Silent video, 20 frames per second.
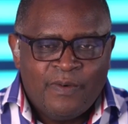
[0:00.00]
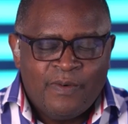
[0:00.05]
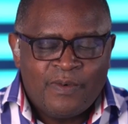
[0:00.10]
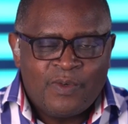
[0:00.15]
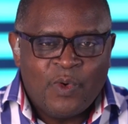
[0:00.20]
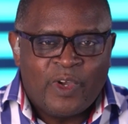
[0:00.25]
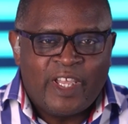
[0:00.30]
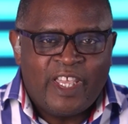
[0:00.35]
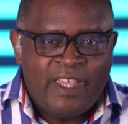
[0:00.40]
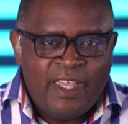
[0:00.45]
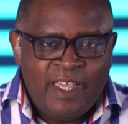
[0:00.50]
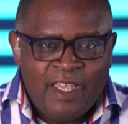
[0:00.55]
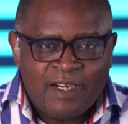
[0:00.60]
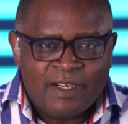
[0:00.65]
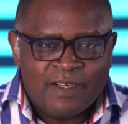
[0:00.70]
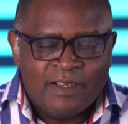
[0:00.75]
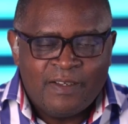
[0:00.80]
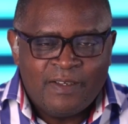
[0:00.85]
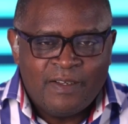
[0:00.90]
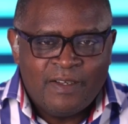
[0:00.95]
To kill
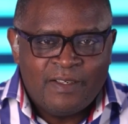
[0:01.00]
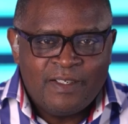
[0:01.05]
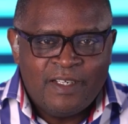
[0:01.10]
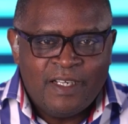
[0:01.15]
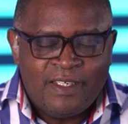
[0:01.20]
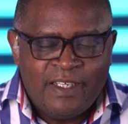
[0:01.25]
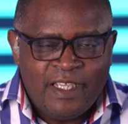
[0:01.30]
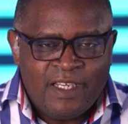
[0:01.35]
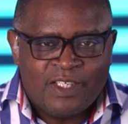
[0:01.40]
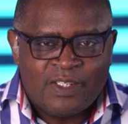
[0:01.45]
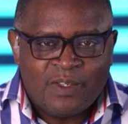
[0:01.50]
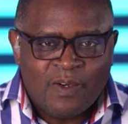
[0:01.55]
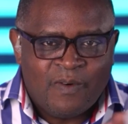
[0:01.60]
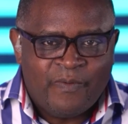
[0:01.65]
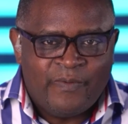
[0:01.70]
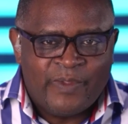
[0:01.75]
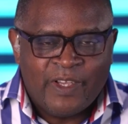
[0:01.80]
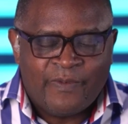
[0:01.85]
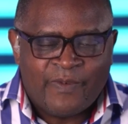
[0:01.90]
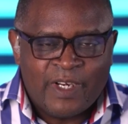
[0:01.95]
the deeds
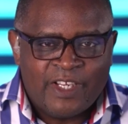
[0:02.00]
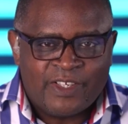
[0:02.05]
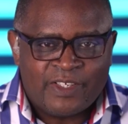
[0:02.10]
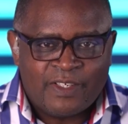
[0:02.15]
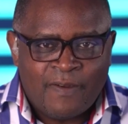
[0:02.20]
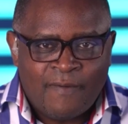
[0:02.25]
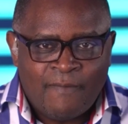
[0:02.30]
of the flesh.